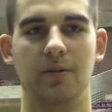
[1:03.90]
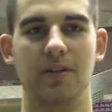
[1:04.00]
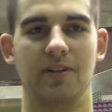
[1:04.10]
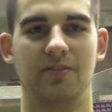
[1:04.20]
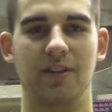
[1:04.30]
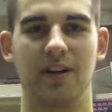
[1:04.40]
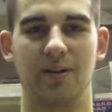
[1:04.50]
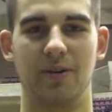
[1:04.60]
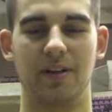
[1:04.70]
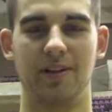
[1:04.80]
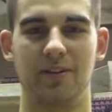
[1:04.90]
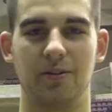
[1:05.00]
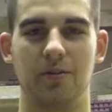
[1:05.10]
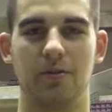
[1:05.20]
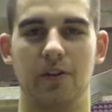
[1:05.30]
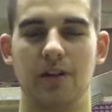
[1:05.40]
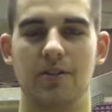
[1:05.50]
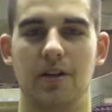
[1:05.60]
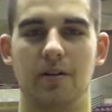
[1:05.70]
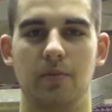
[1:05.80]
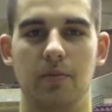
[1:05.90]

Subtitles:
We definitely want to get a little revenge on them.